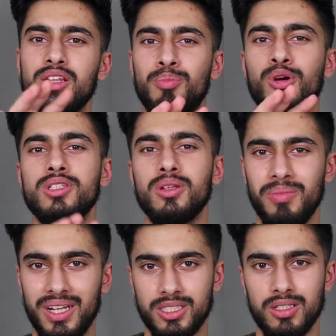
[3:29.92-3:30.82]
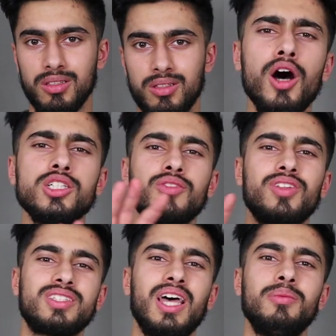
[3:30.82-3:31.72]
that the person mentioned. Most of
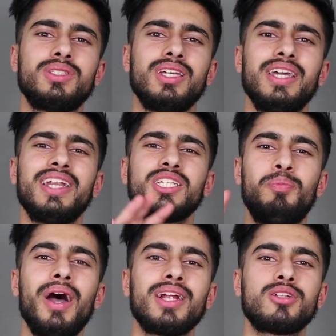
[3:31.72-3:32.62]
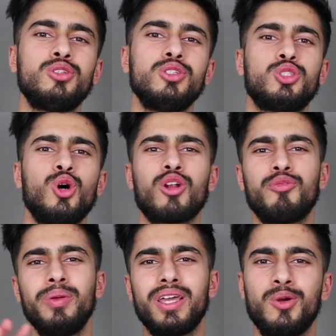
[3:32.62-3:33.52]
the times, it is better to sort
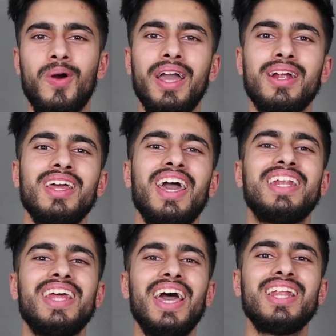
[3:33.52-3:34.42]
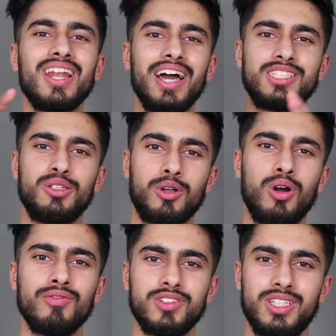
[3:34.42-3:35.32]
of be quiet and analyze the
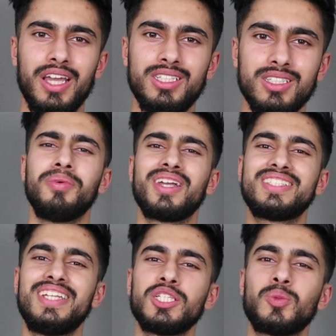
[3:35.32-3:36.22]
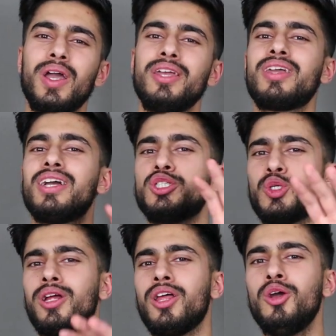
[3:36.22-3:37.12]
conversation. Because this way, you can
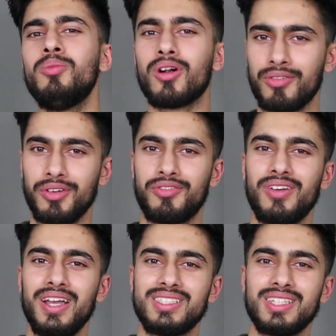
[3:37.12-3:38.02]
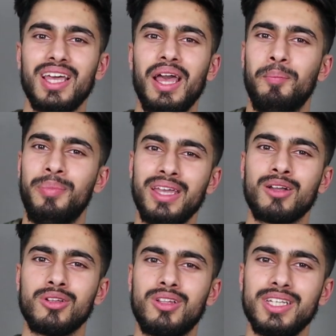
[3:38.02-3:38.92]
enjoy the humor of your friends and be a
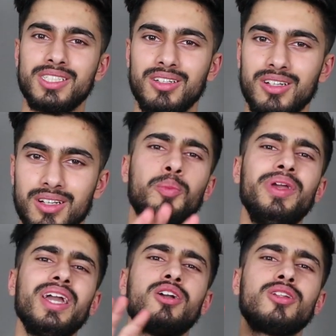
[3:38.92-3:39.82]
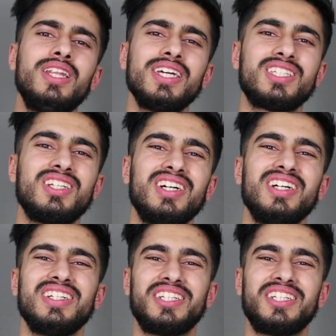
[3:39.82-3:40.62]
good listener. So be a good listener.